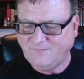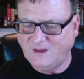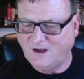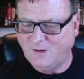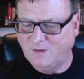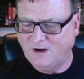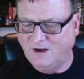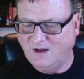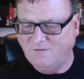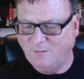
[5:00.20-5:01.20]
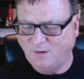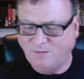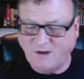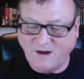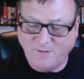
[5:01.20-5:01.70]
Uh, but love the
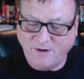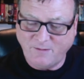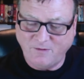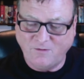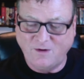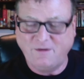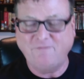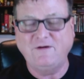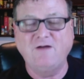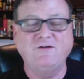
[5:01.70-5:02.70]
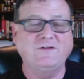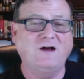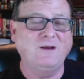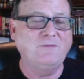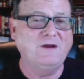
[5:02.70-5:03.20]
poblano pepper, one of my favorites,
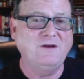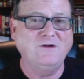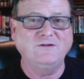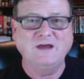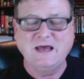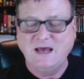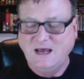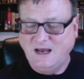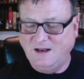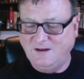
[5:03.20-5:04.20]
jalapenos, and